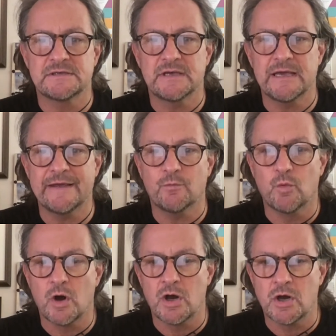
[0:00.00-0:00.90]
it
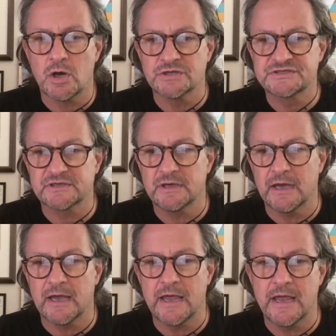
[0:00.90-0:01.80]
was
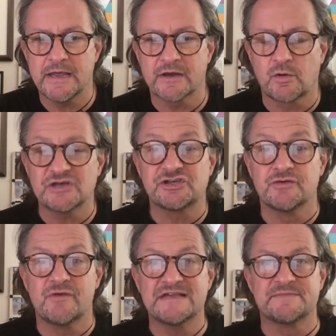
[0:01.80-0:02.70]
a
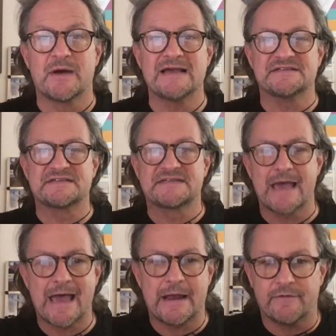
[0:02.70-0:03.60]
question raised by
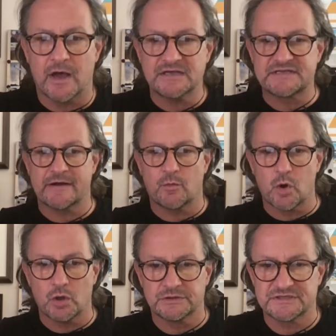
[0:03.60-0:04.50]
Sarah
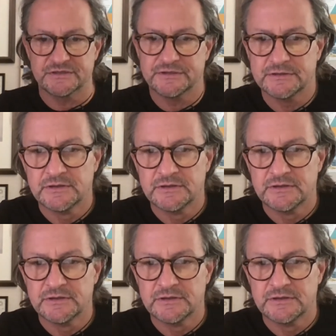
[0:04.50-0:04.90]
Walton.